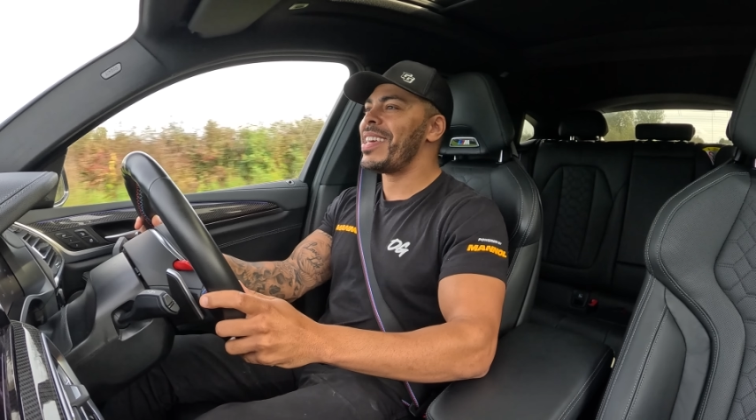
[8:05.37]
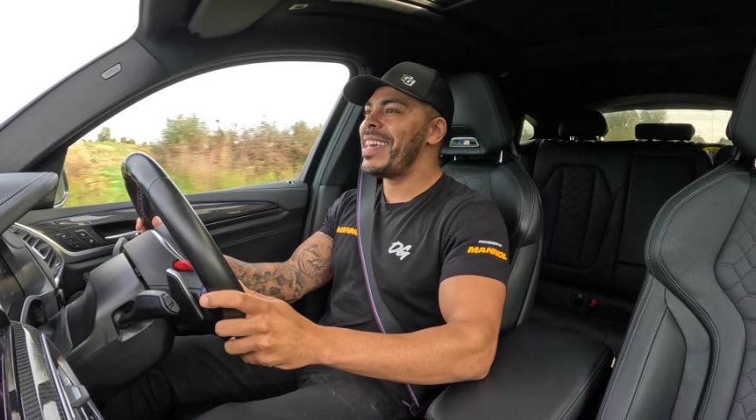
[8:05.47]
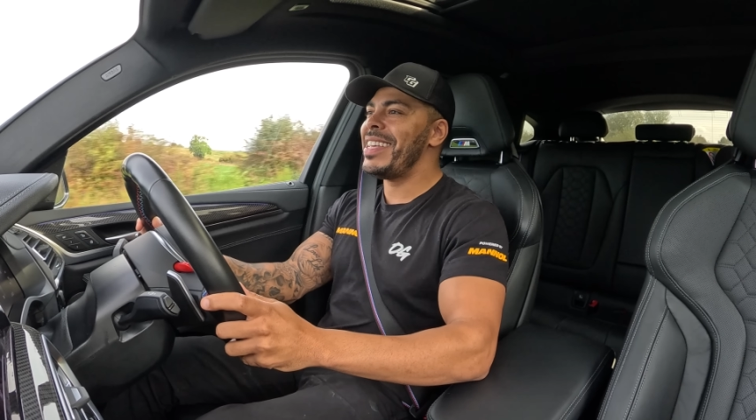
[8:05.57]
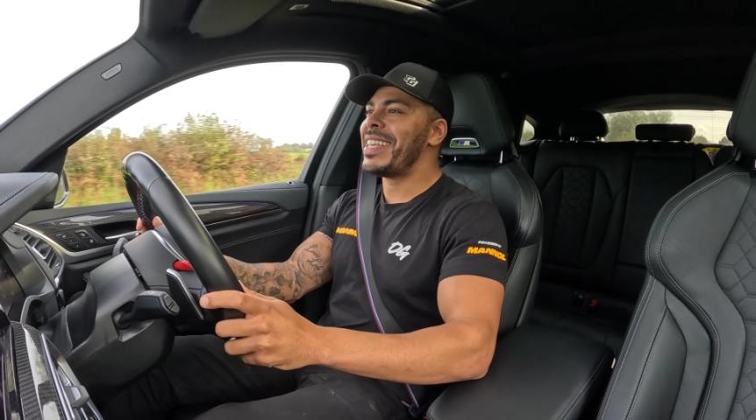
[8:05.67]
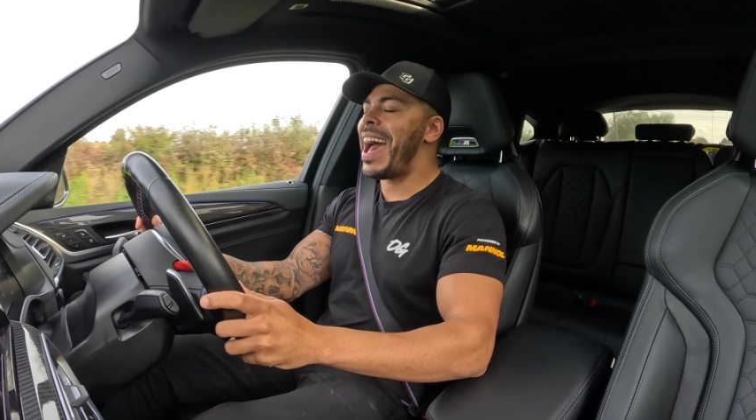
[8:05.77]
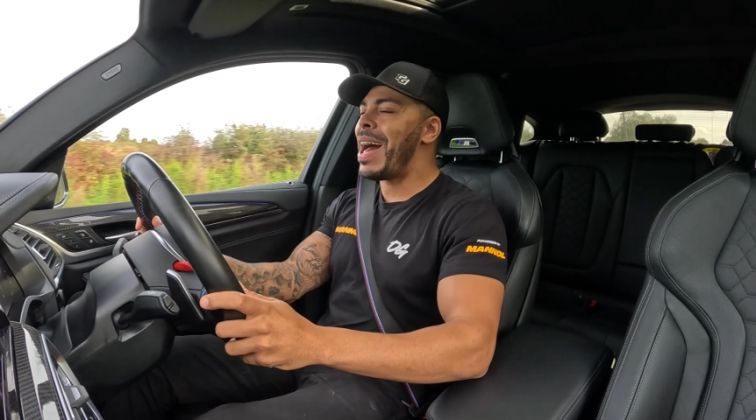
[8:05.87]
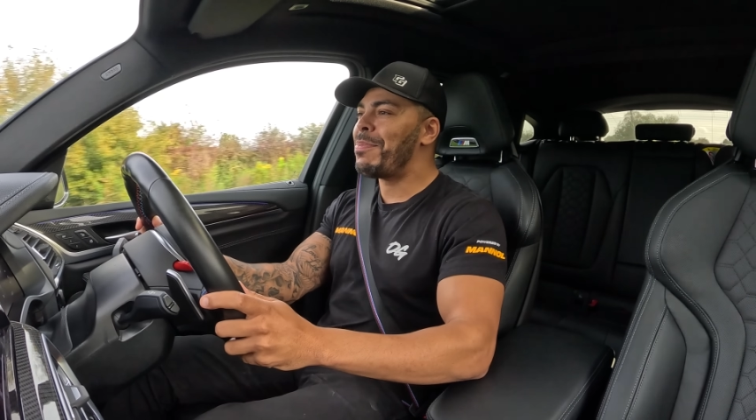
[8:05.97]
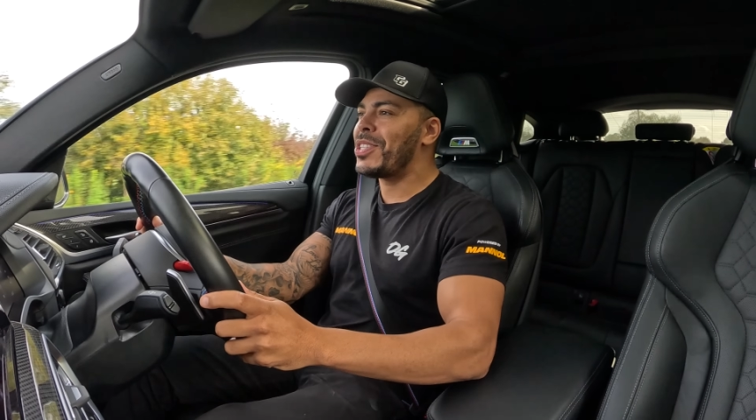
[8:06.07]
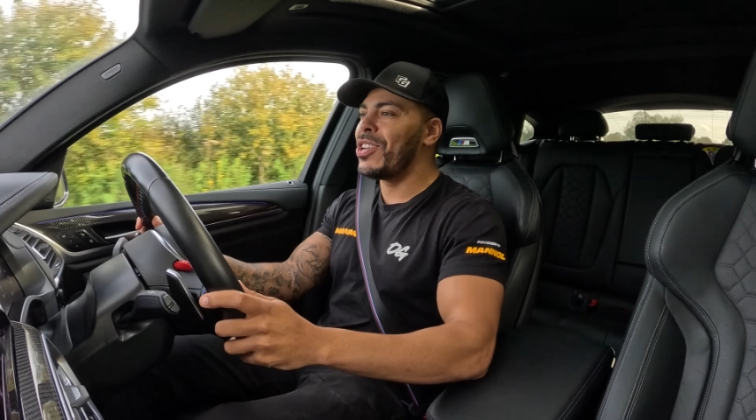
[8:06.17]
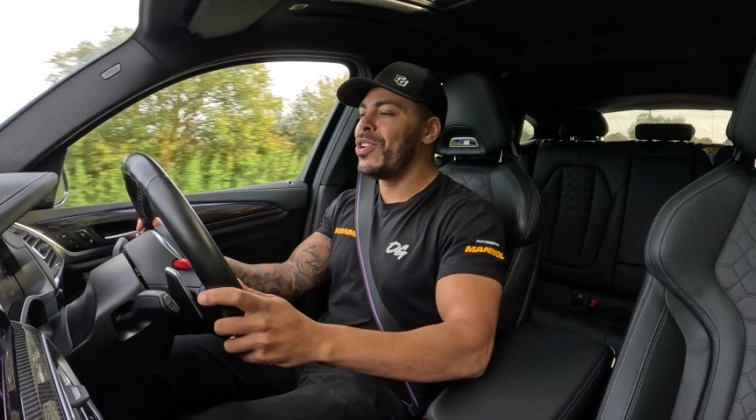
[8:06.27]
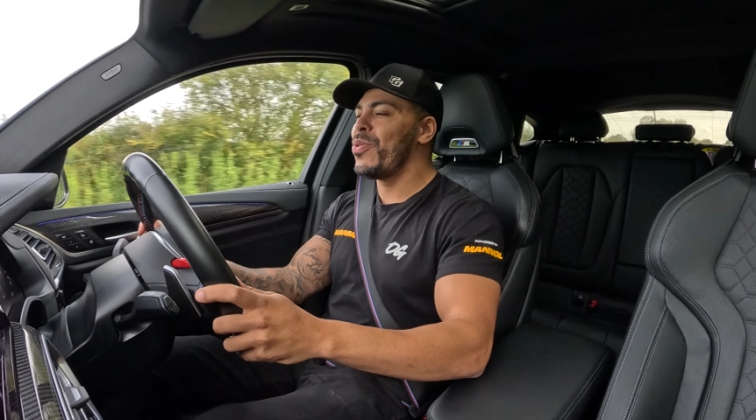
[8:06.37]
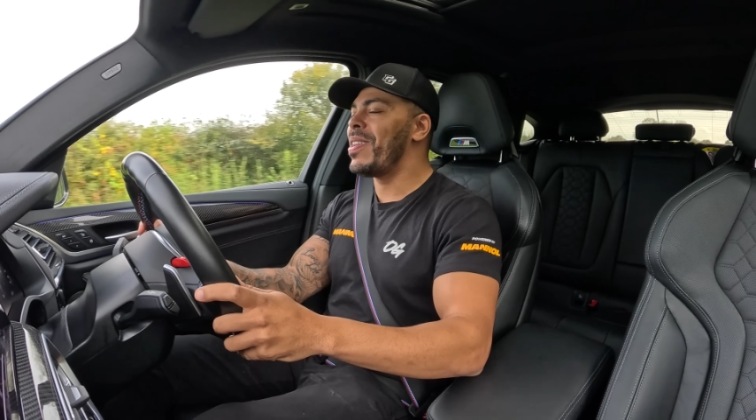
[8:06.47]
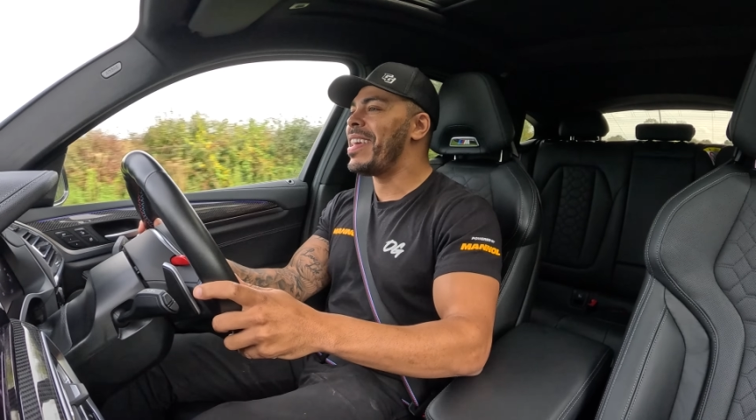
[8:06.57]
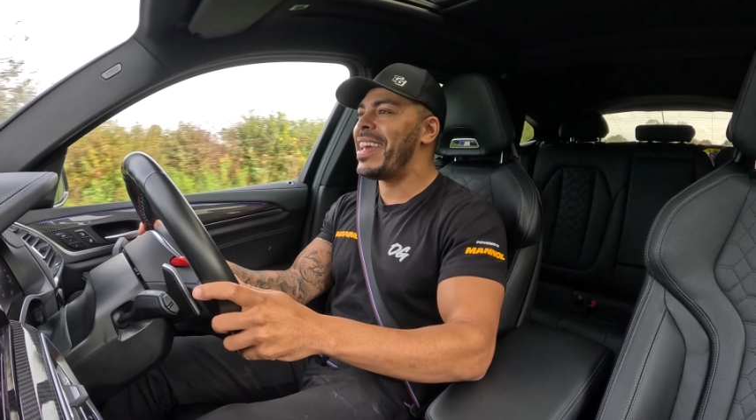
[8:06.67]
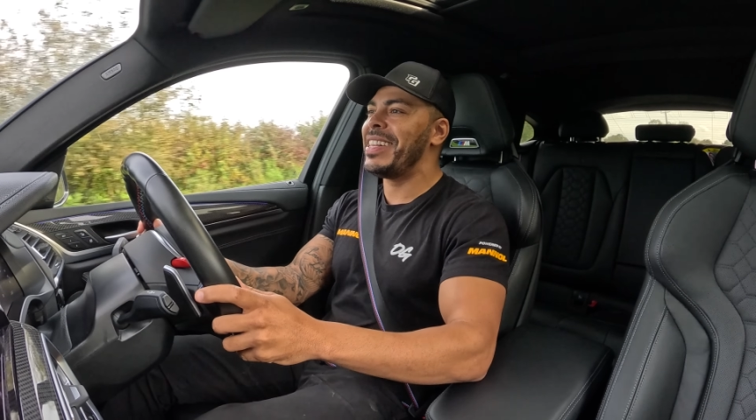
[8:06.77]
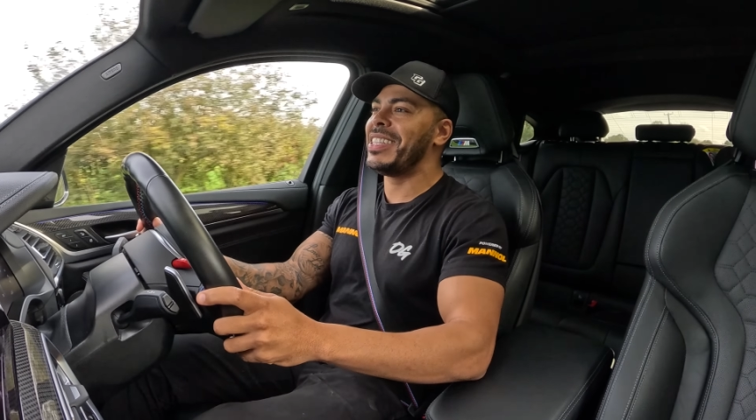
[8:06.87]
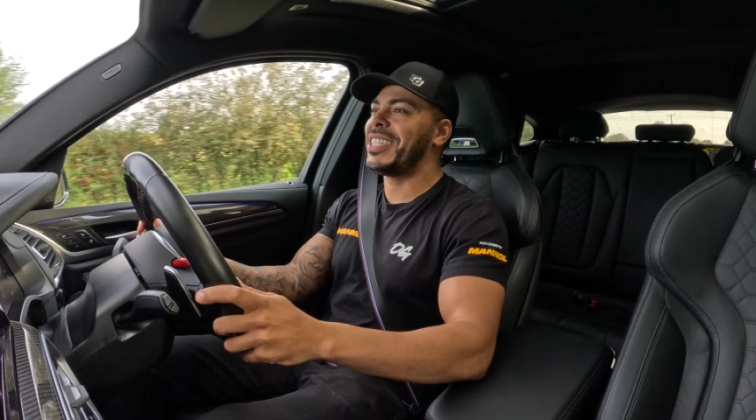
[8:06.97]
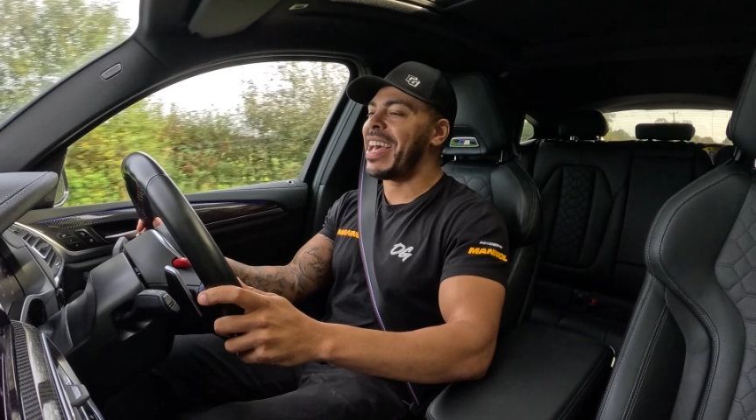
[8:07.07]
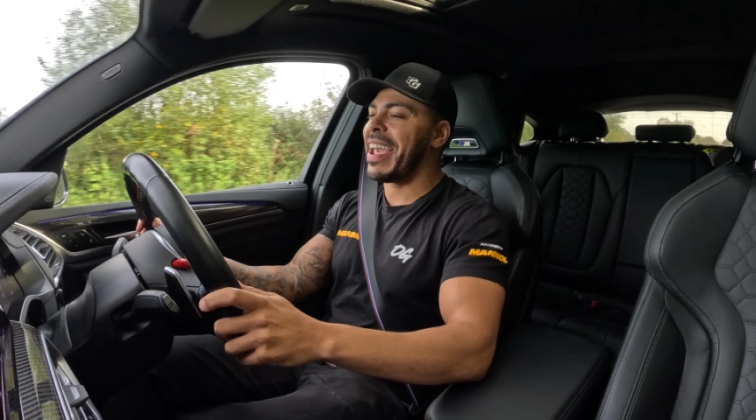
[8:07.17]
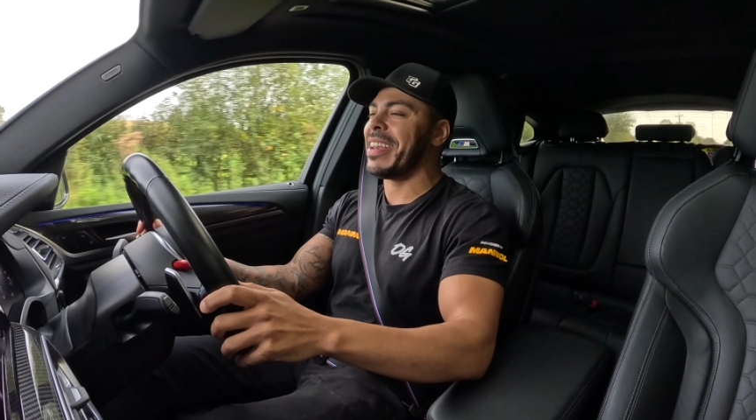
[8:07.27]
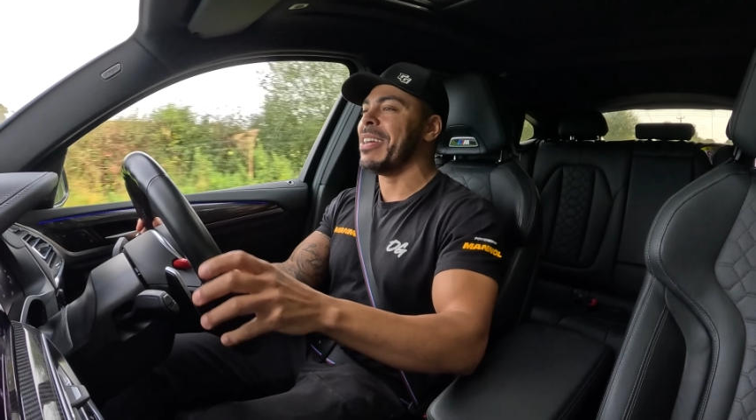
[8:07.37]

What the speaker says: is absolutely insane.